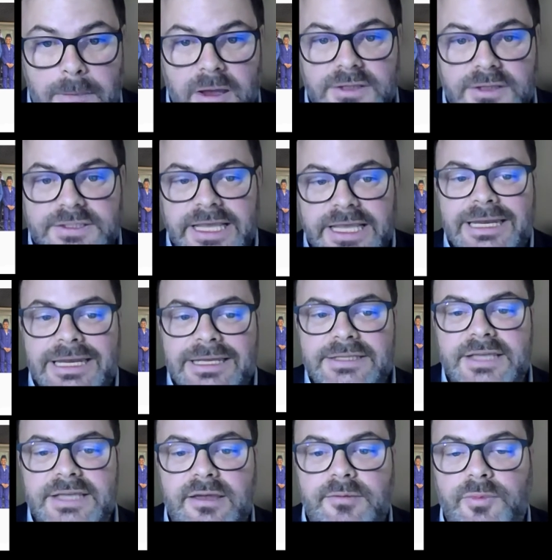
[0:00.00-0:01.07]
A second
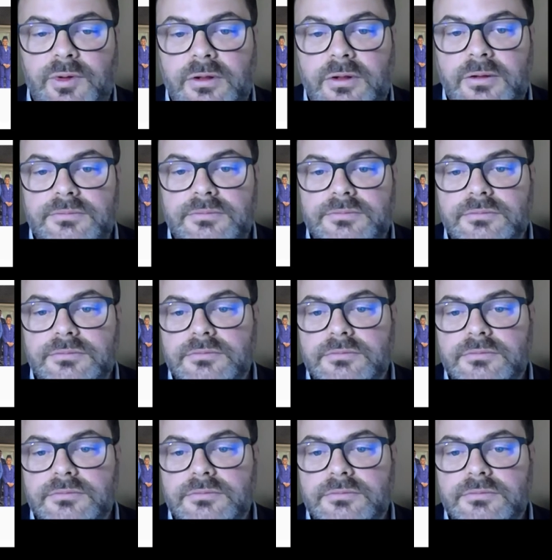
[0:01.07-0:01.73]
example